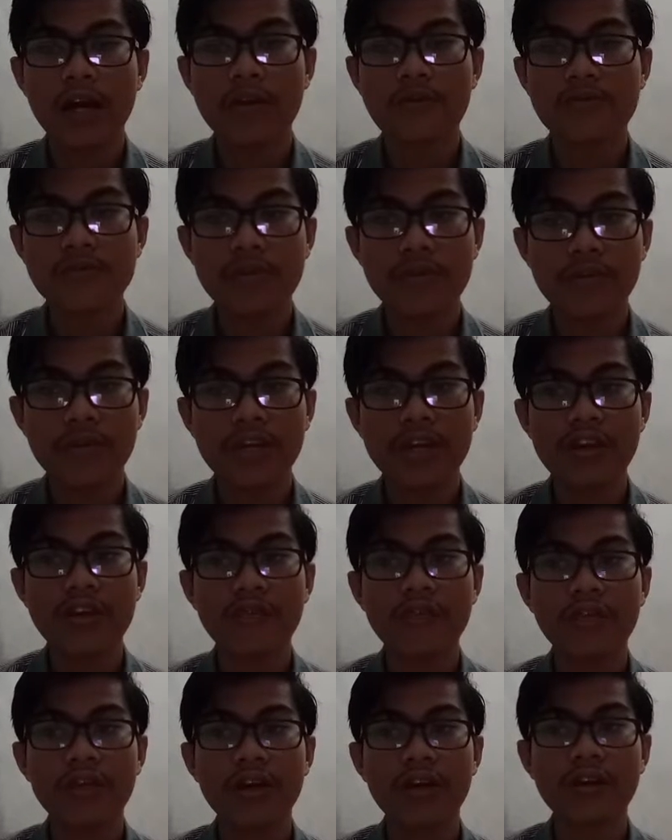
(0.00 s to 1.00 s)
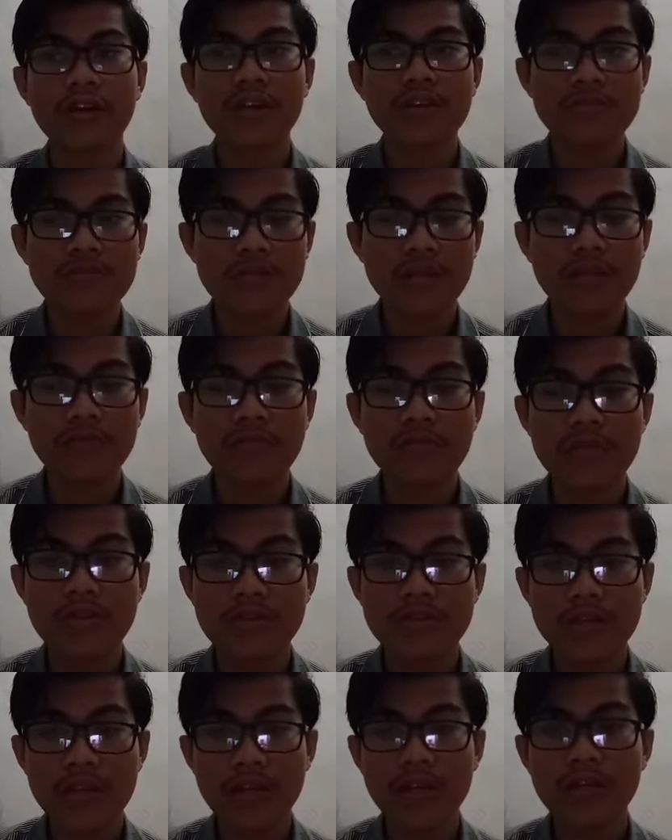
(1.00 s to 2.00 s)
I'm sorry if I get some
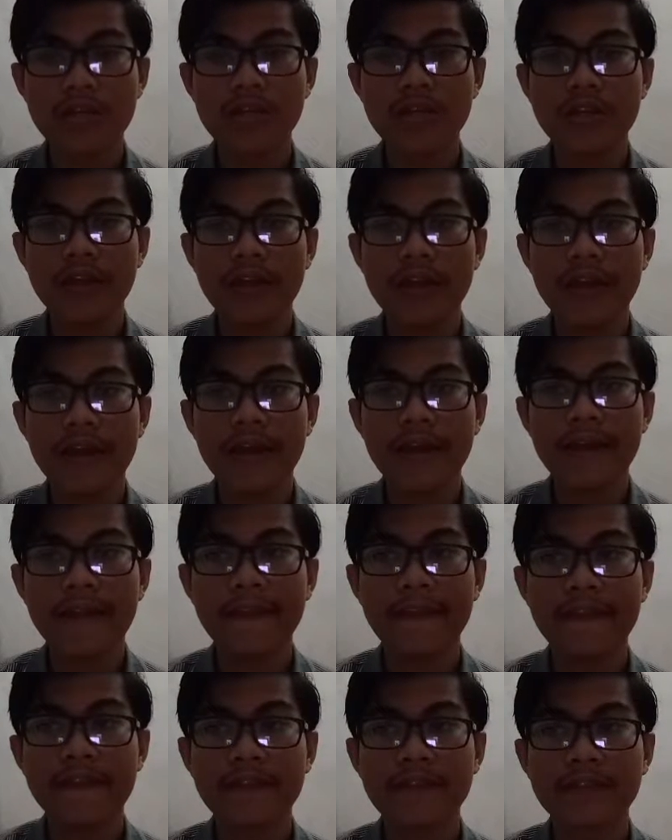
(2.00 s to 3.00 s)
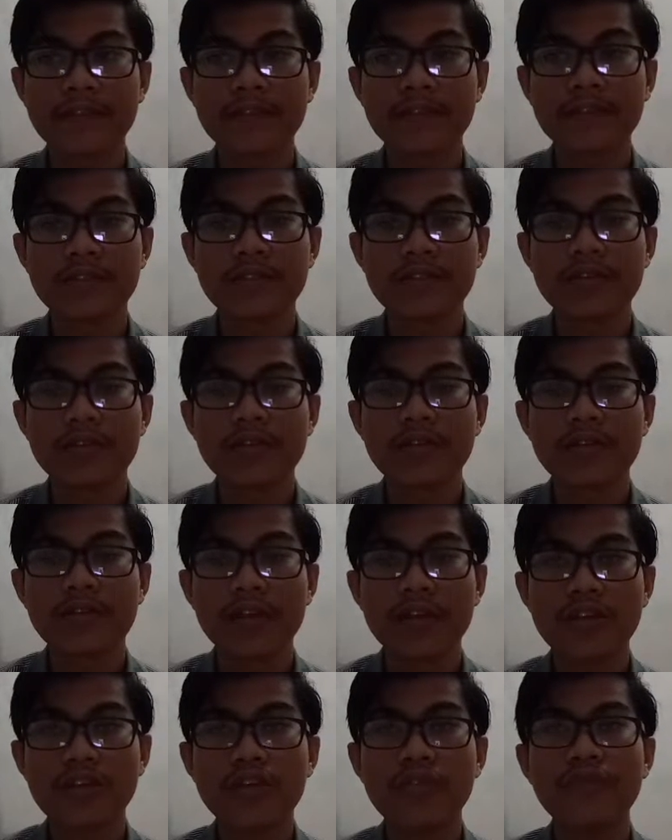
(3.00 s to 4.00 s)
mistake, and
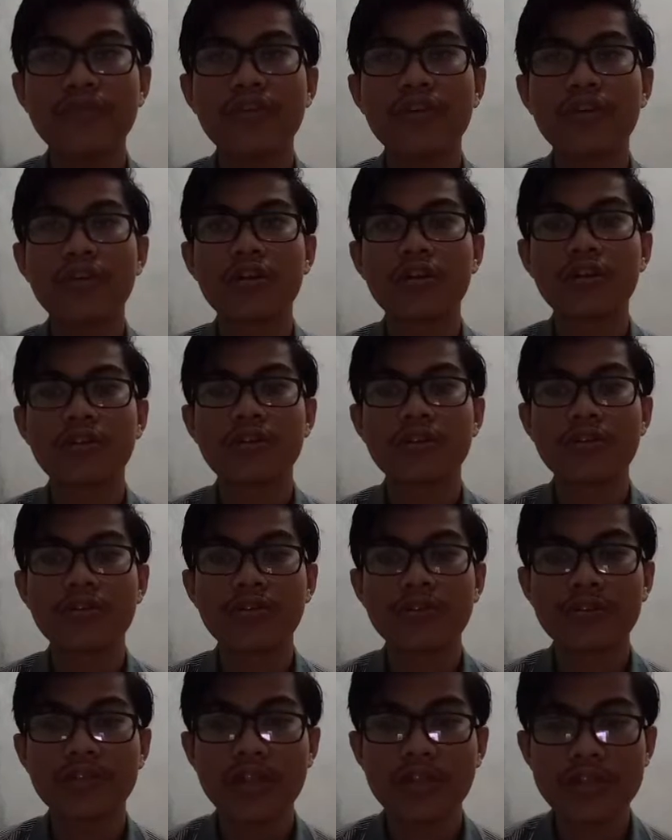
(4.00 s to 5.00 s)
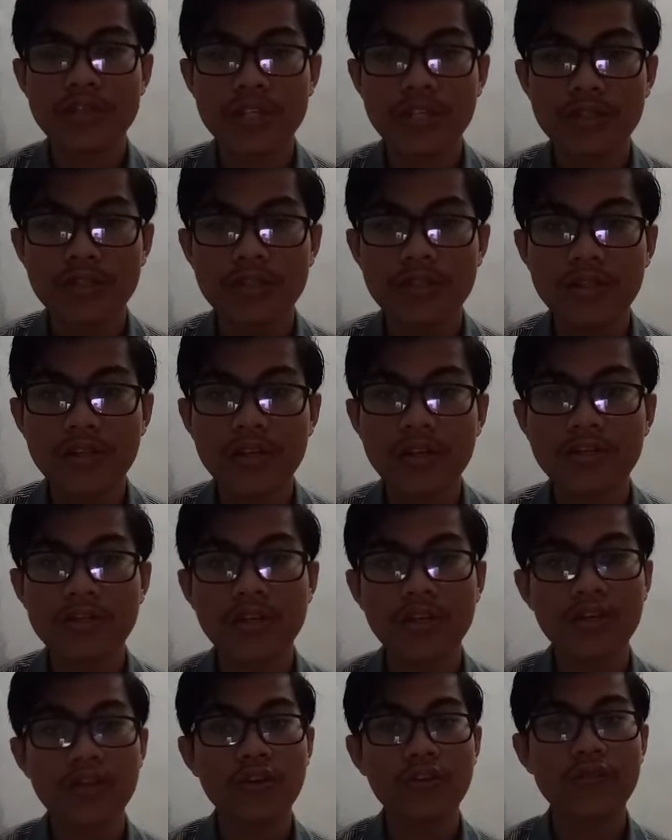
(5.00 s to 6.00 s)
thank you for your attention,
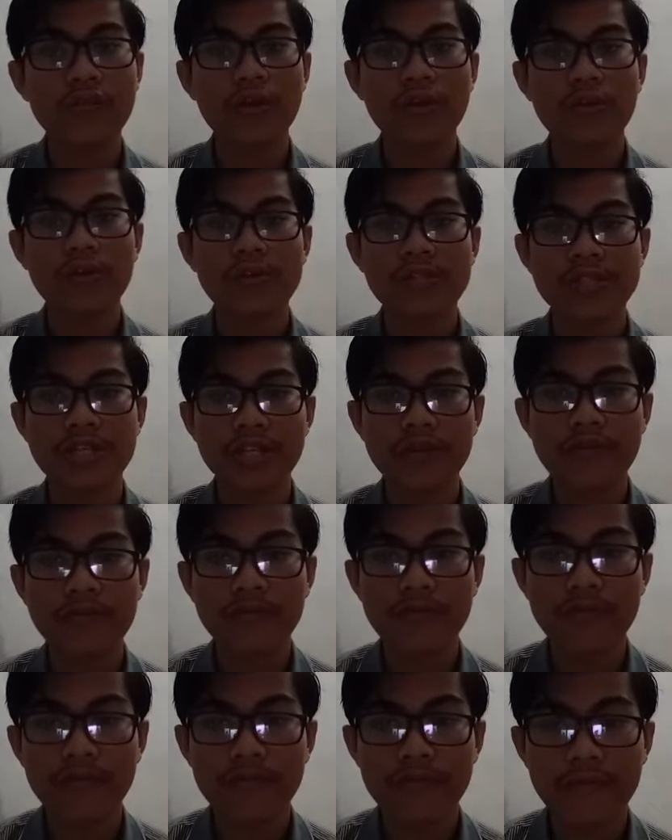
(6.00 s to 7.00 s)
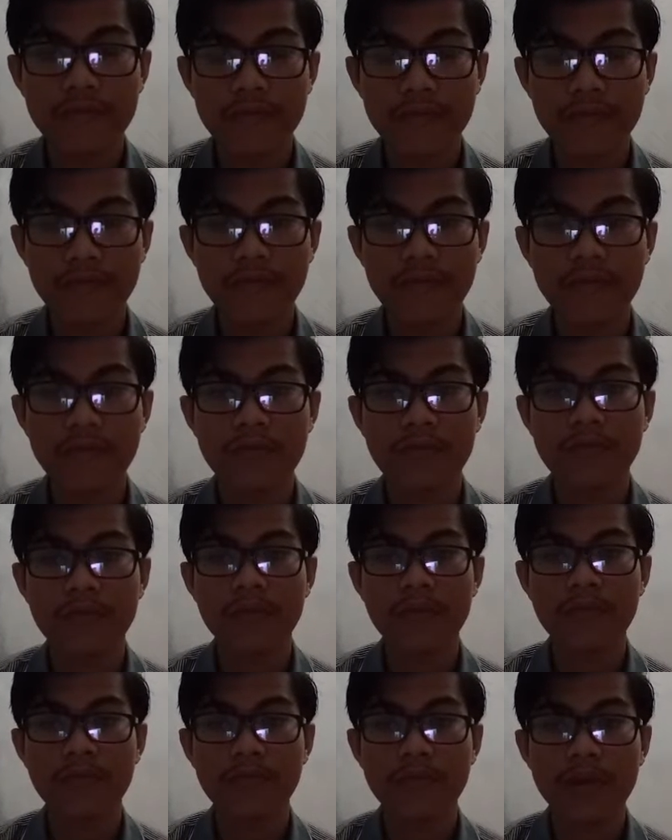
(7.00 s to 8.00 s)
and thank you for watching
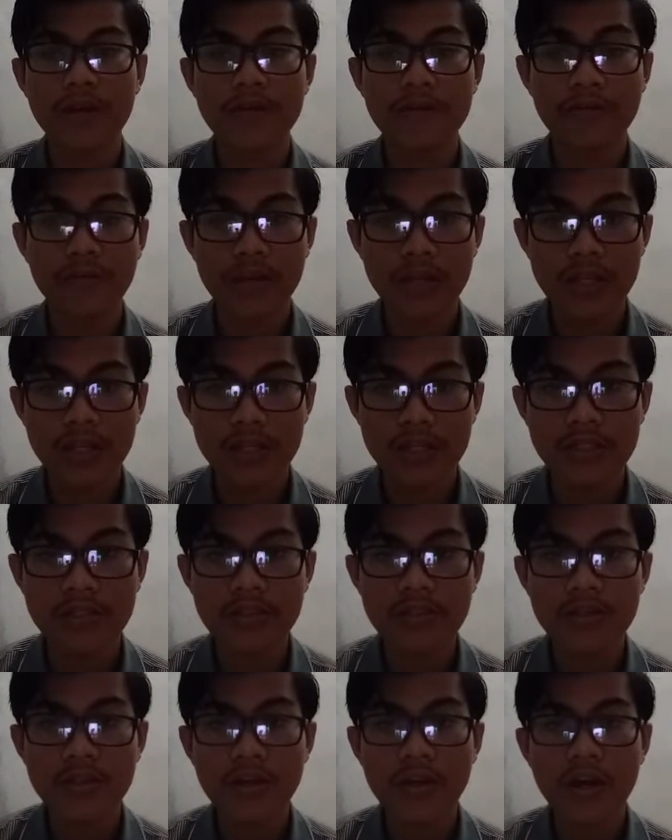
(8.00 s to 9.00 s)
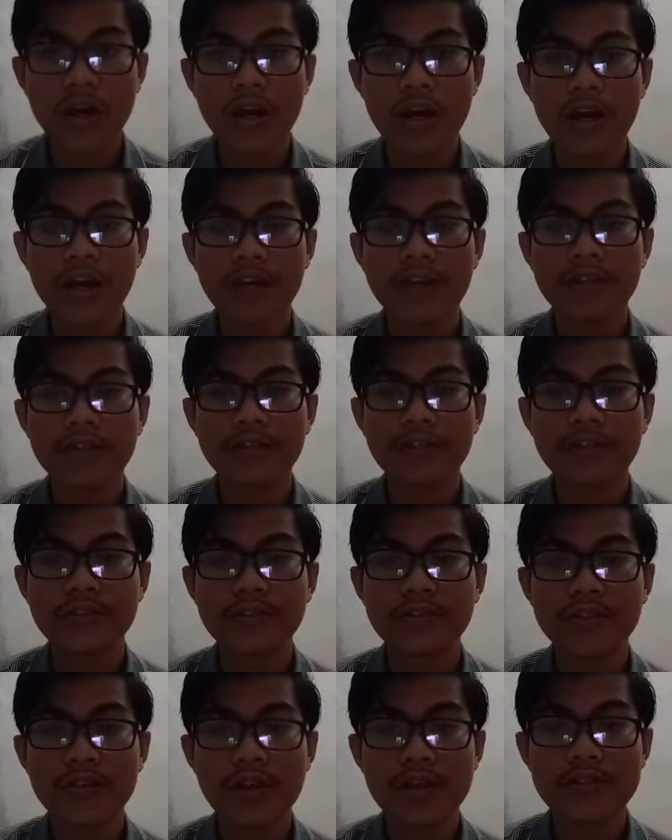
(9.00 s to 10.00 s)
of my video,
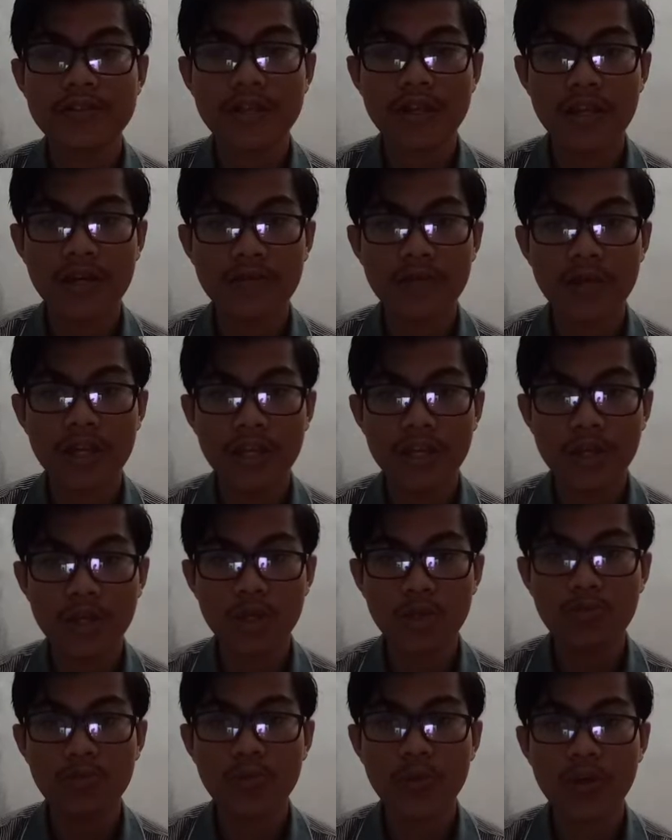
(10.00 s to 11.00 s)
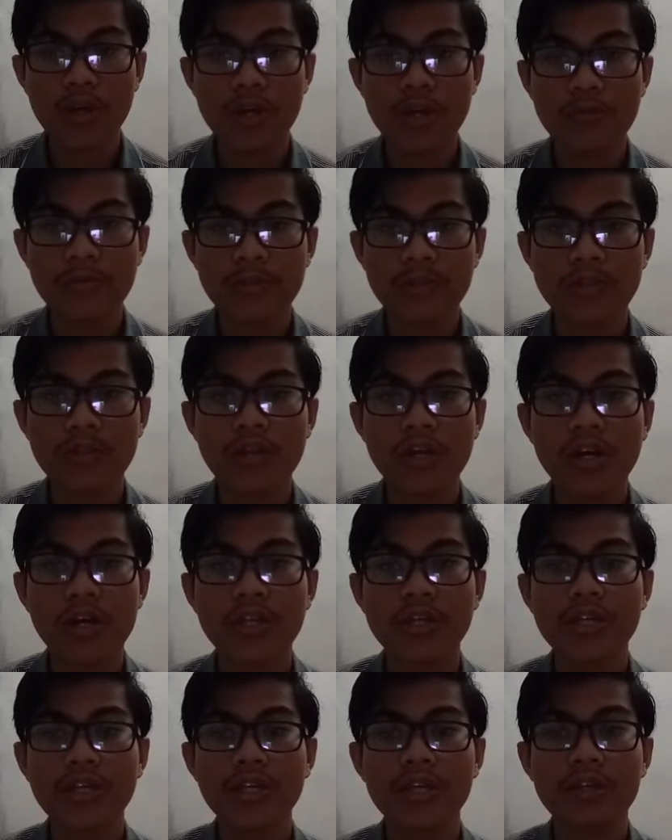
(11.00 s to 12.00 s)
and Assalamualaikum
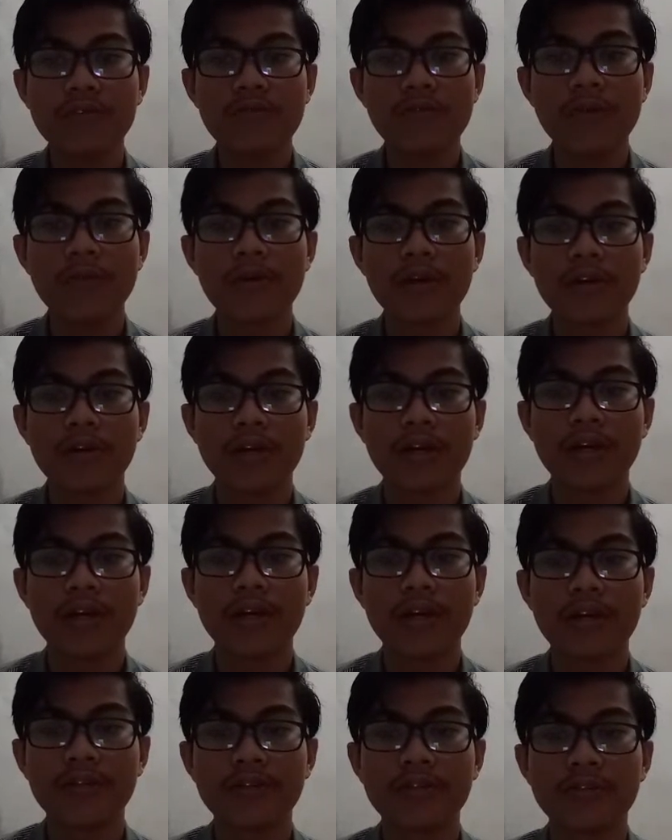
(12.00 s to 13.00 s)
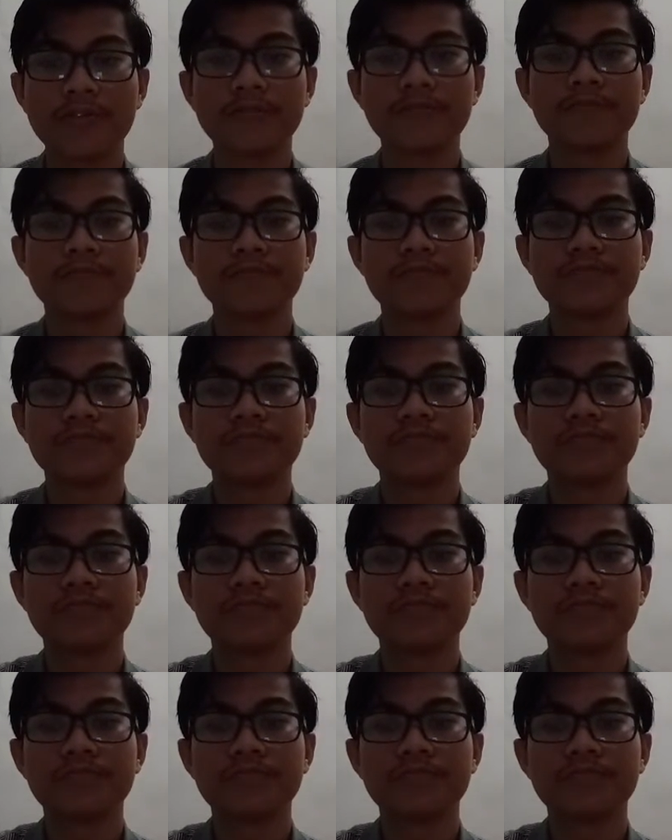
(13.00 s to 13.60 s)
warahmatullahi wabarakatuh.